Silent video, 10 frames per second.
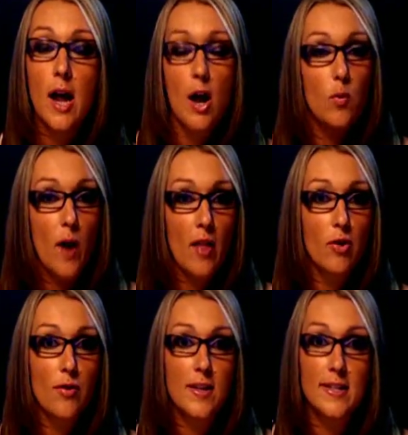And
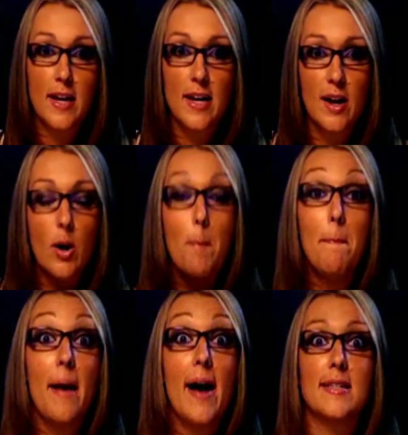rather than sending out a
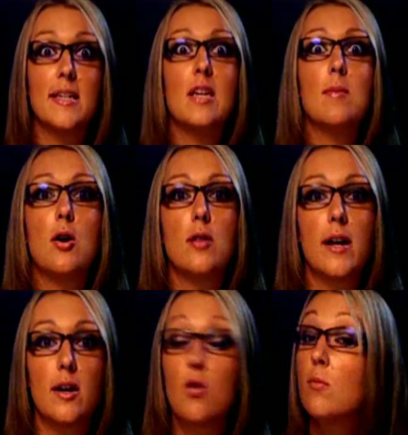mass email like
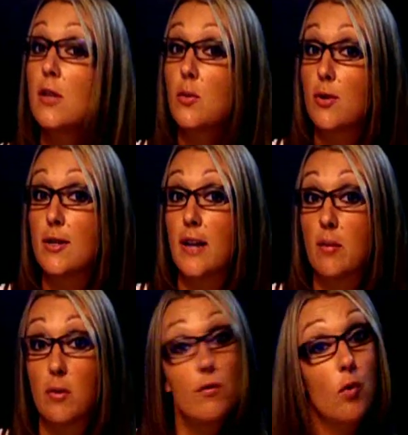I normally would have
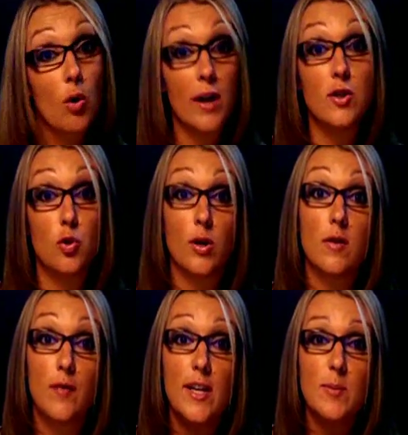done before I joined
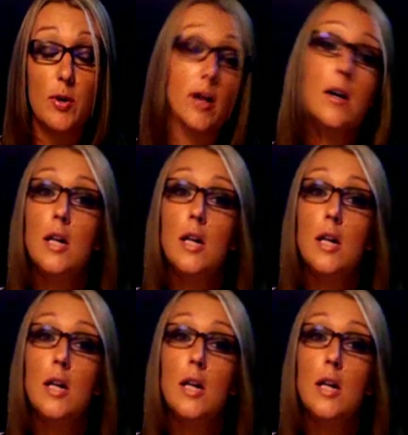Facebook,